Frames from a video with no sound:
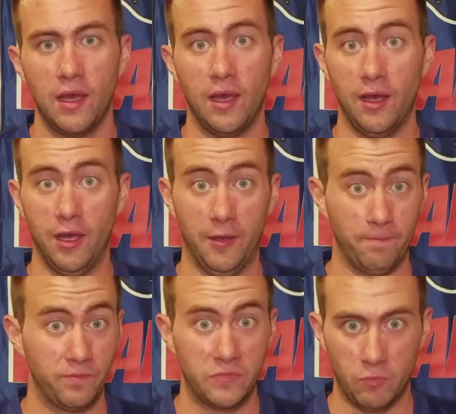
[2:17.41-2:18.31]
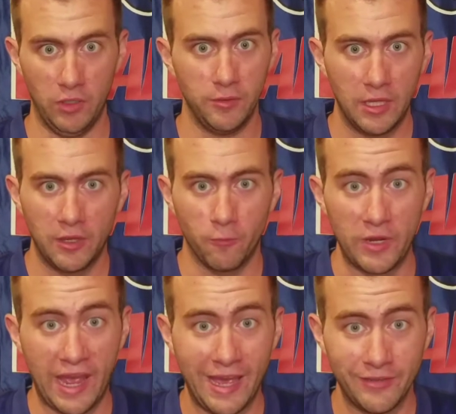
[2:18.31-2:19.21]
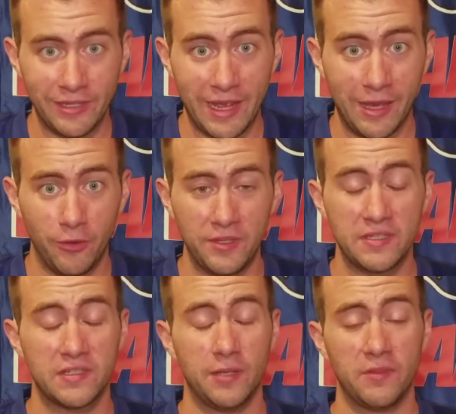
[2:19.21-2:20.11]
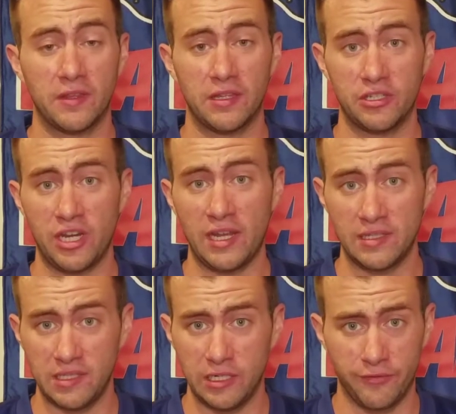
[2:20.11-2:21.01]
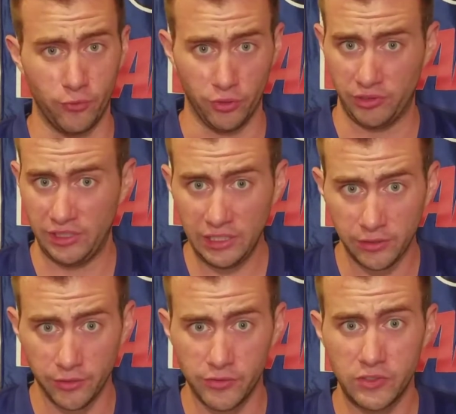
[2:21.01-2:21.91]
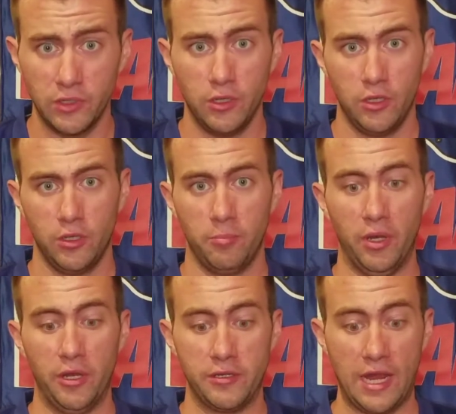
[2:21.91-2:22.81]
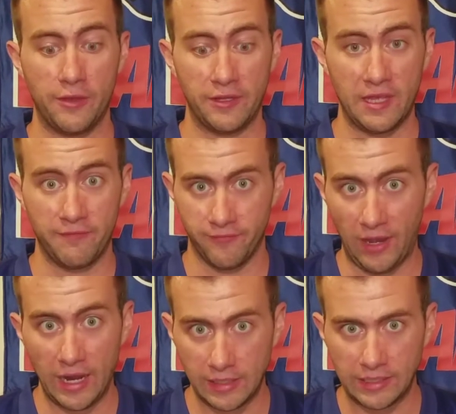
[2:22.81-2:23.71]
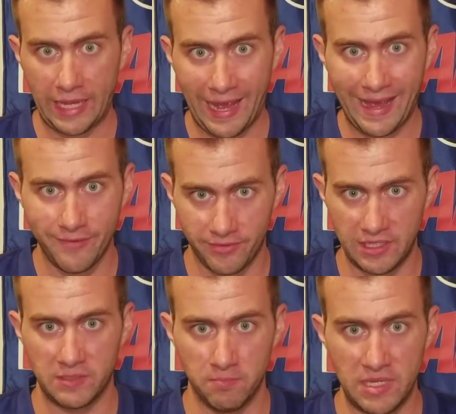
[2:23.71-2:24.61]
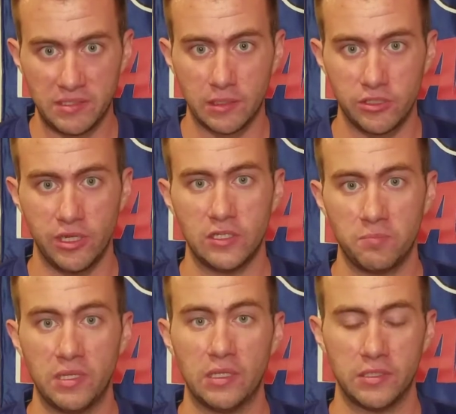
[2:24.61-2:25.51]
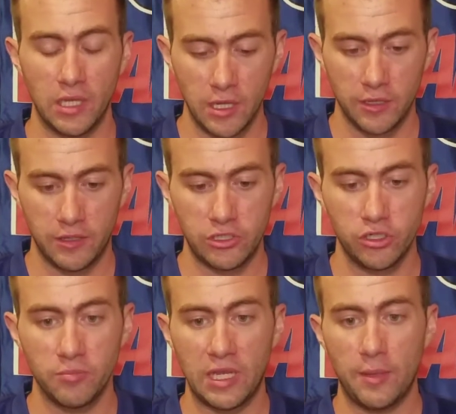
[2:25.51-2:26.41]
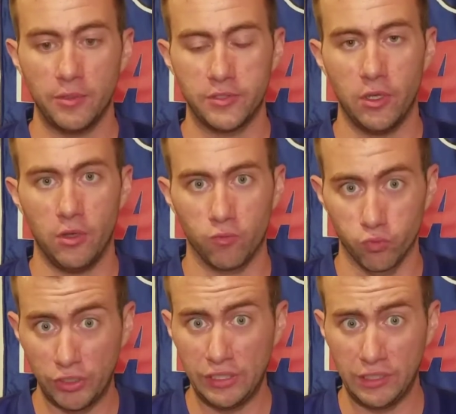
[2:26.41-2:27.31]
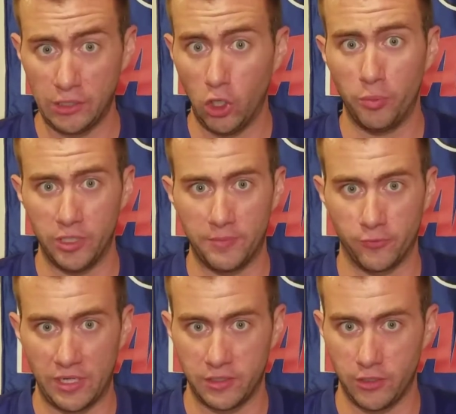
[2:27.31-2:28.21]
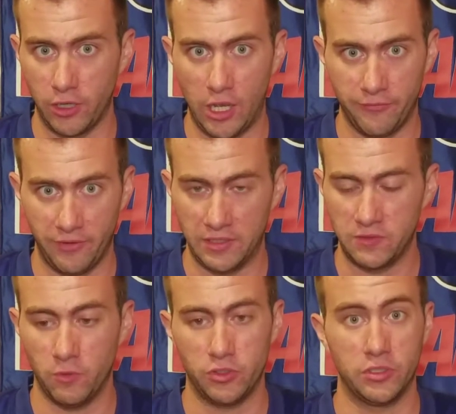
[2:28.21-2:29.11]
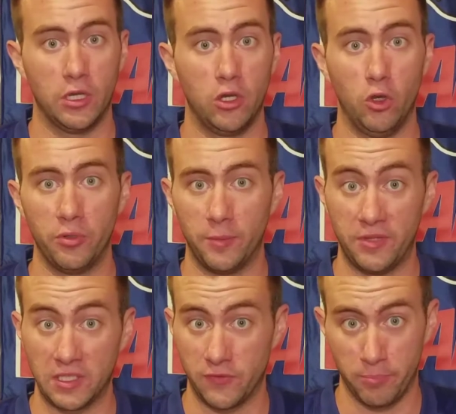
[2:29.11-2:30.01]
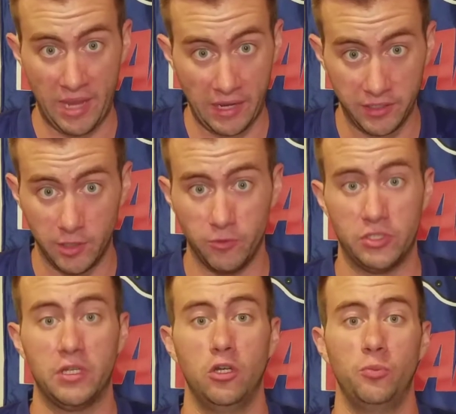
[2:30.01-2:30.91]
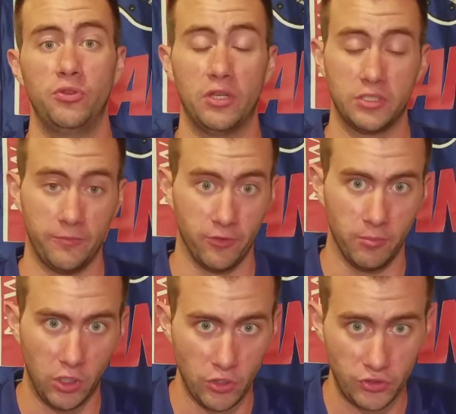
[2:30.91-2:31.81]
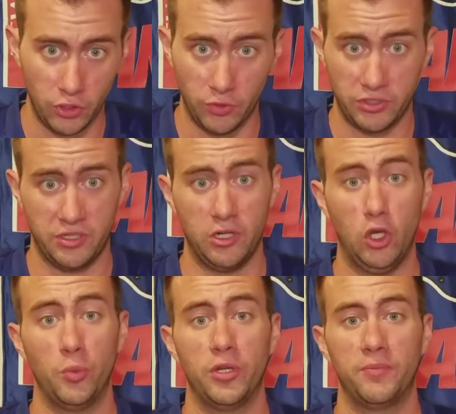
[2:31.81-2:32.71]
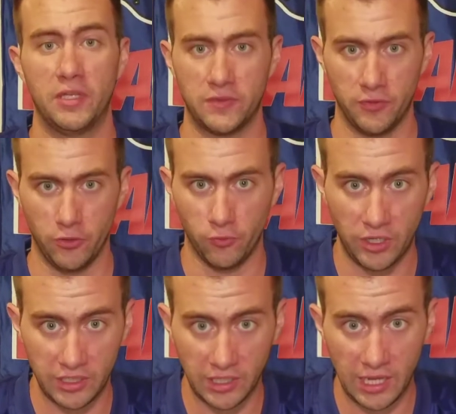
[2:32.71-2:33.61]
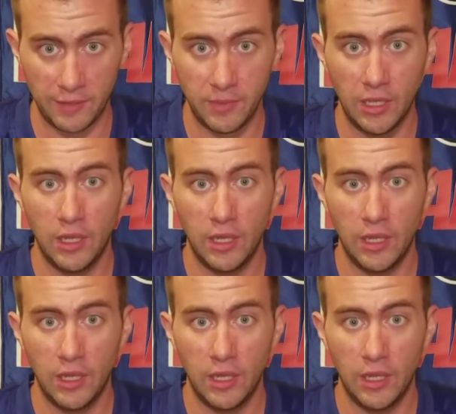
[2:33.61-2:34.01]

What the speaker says: Well, we have it now. This is something that the Giants needed for years, but now that they finally have this missing chess piece, this should be able to really open up the rest of their offense, which is going to open up things for Beckham, which is going to open things up for Marshall, which is going to open up things for the running game.